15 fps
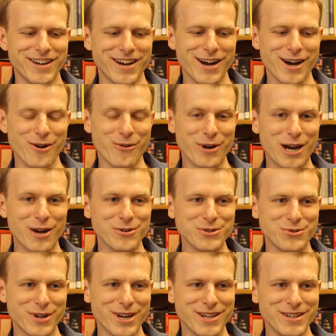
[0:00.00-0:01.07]
when I
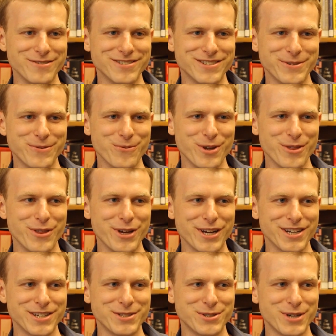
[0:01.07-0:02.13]
was writing, one thing
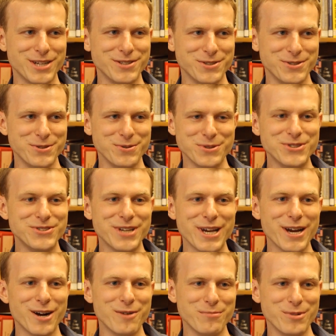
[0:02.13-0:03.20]
I tried to do is stay
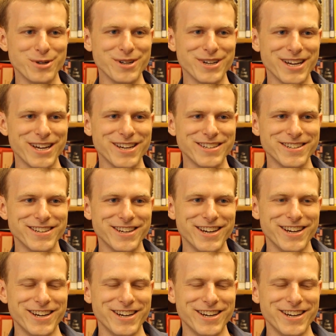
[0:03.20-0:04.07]
humble and